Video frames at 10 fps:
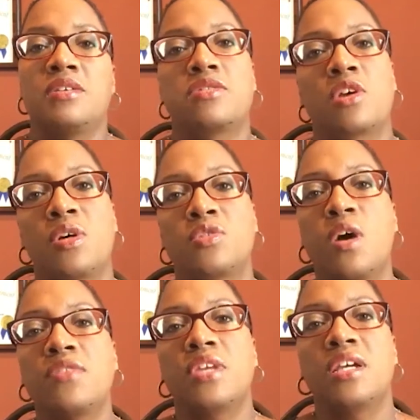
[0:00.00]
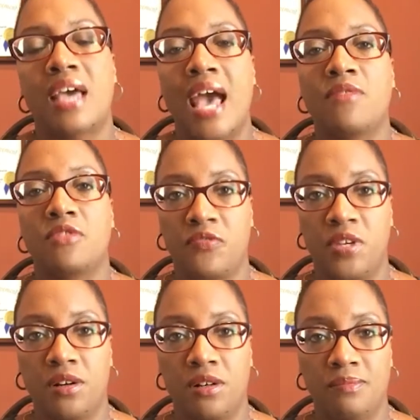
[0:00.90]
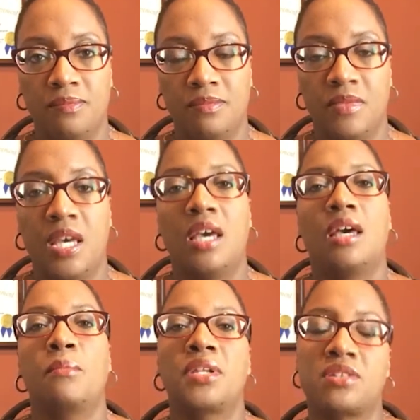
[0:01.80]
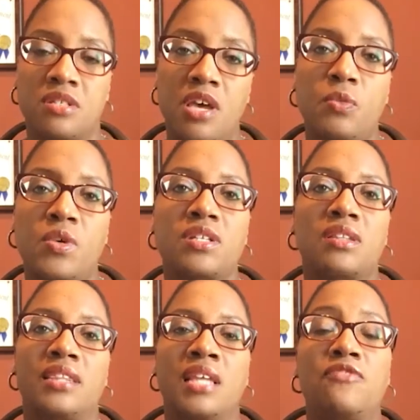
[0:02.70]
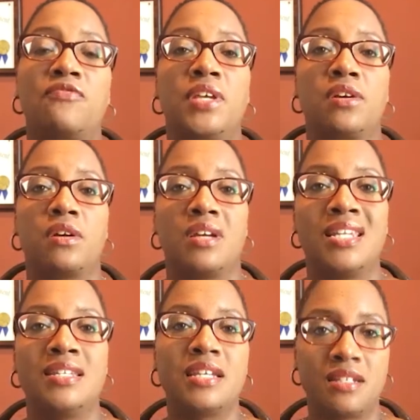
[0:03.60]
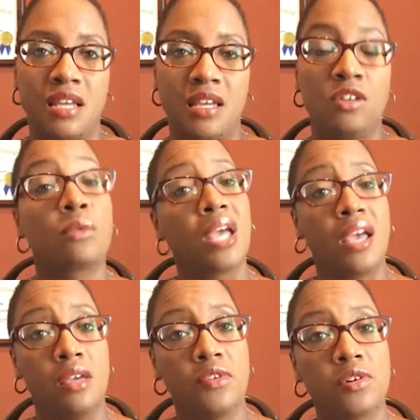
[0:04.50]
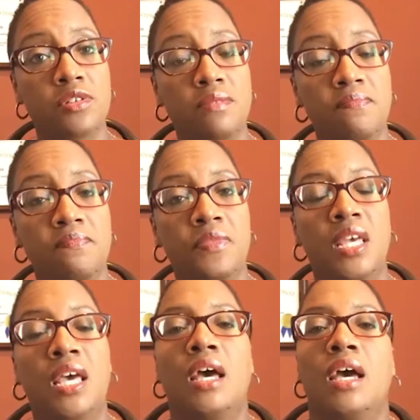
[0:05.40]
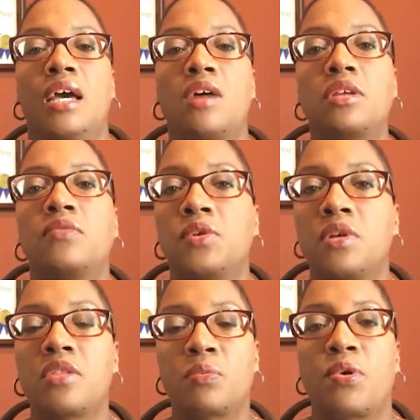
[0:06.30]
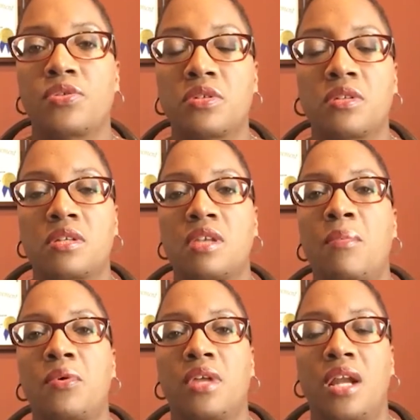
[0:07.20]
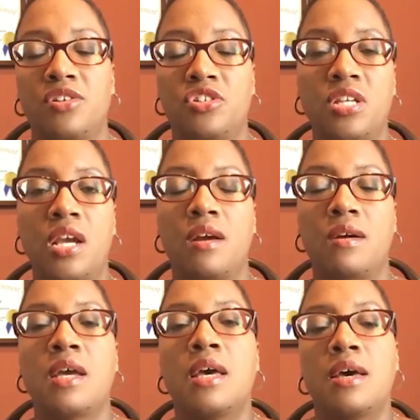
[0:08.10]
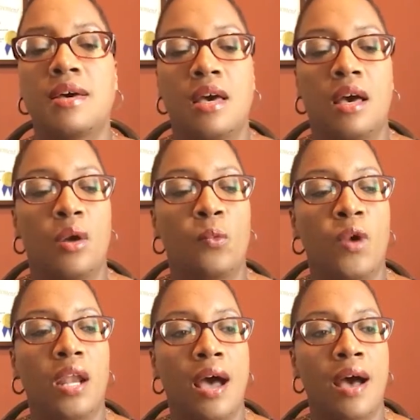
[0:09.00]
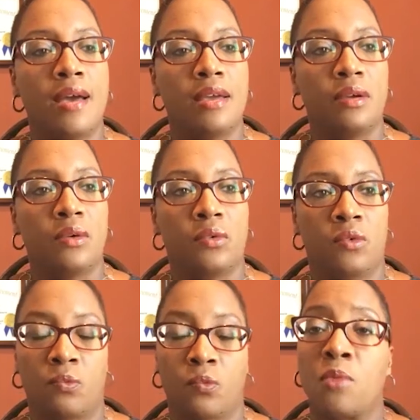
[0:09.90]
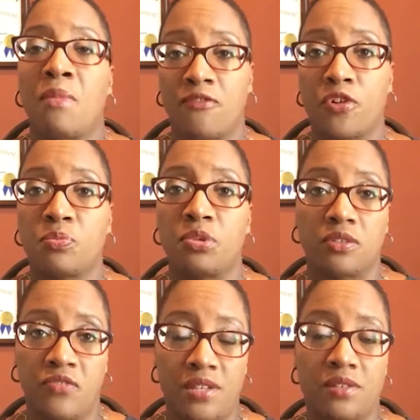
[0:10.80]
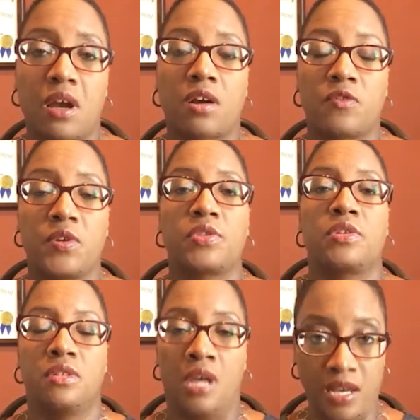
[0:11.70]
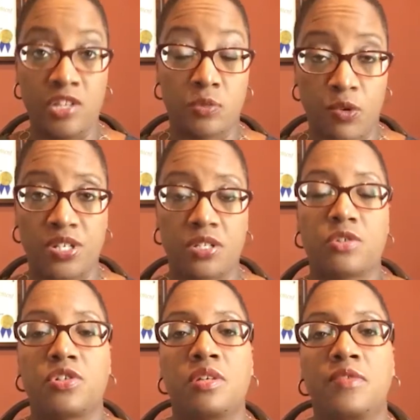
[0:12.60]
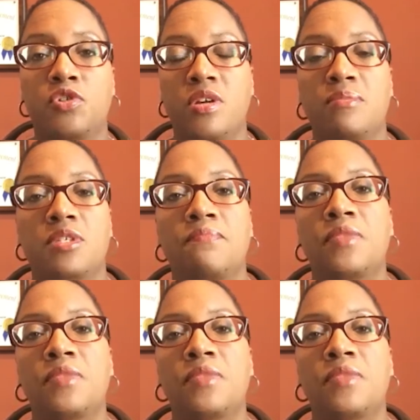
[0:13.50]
So it's one thing to have a fear, but it's another one to let that fear dictate your behaviors. Mm-hmm. And I'll give you another personal example that I share. When I wrote my first book, Faith to Conquer Fear, the Inspiration to Achieve Your Dreams,